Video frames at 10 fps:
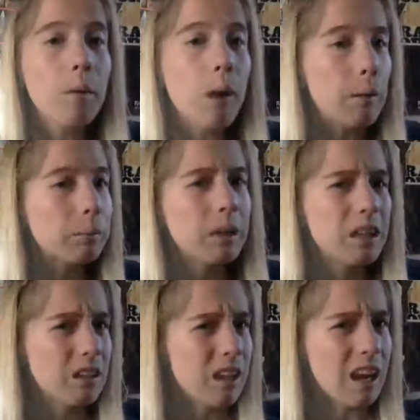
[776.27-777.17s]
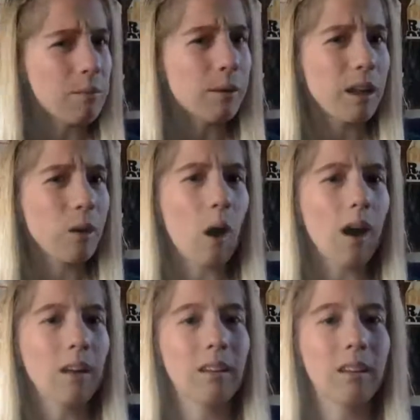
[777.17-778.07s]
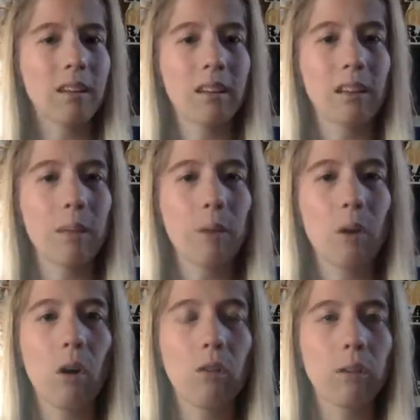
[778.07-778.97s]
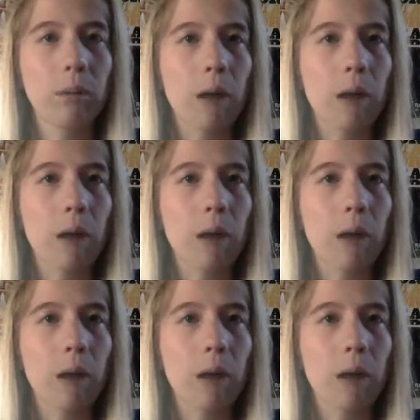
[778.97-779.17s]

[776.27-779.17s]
Probably. Does anybody want to see them go over?